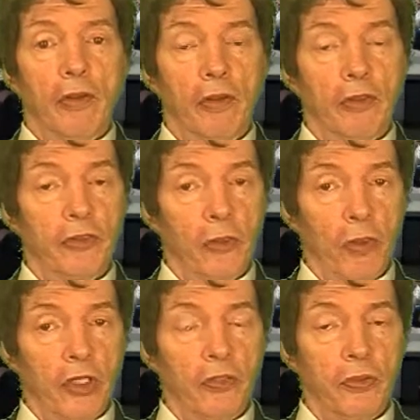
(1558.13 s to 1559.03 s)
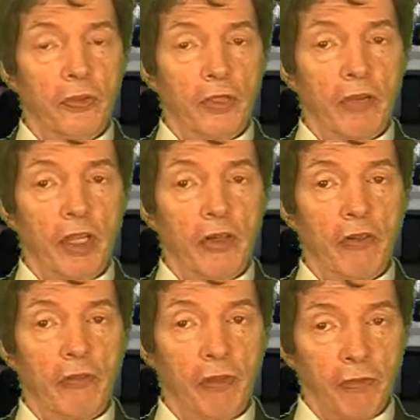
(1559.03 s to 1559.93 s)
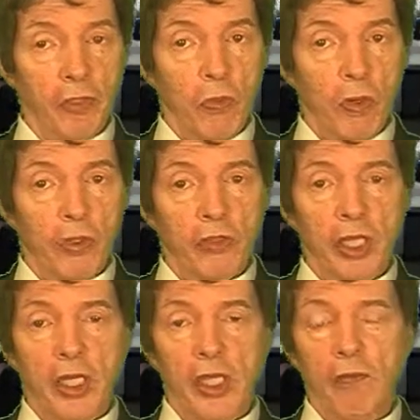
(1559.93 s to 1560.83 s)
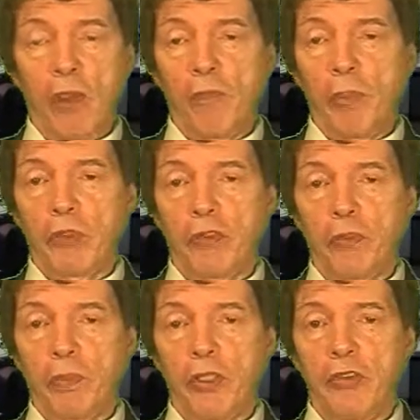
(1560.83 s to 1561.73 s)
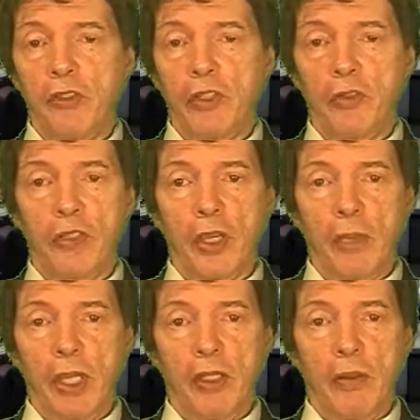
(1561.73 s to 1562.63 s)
the story to 750 words, and if you have pictures, please include them in